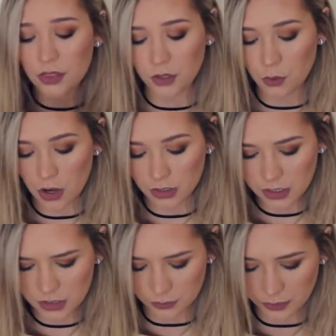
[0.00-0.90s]
The
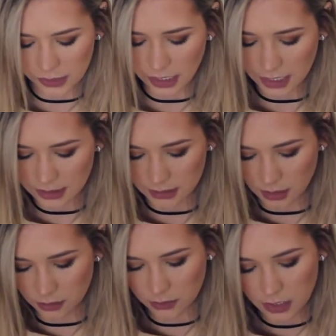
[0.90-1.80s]
quality is really nice
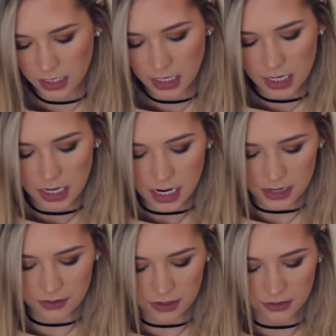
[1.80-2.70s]
though.
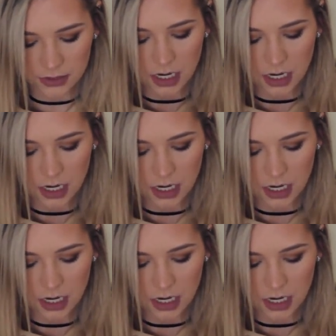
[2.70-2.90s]
And then the